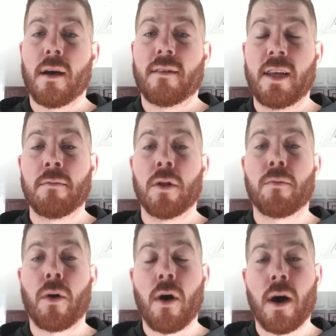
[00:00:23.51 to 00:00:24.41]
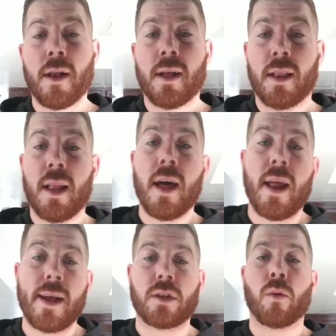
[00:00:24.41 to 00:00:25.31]
Team LeBron led
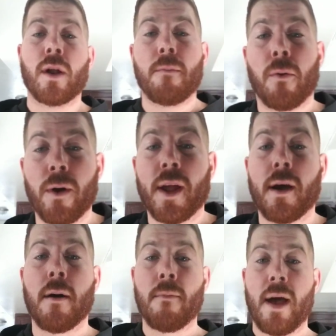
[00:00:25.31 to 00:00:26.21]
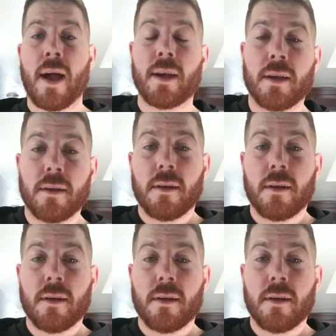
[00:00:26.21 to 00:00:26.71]
a 20-point comeback